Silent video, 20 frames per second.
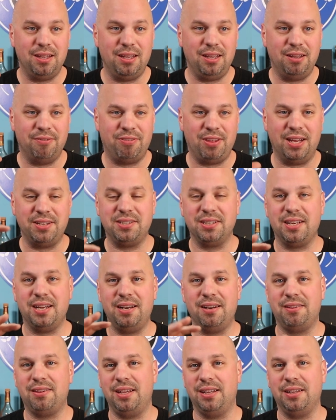If that's the
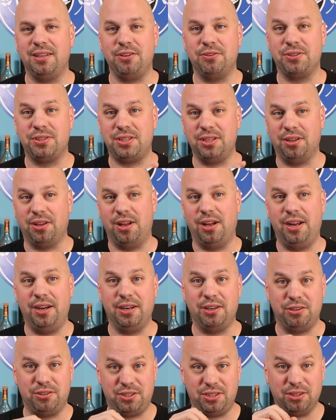kind of thing that you're still on
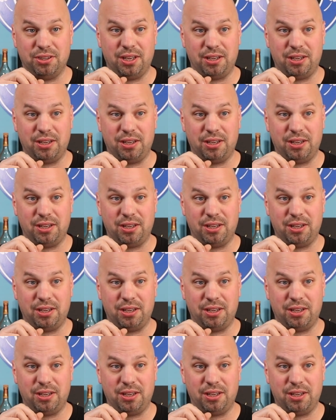and you're still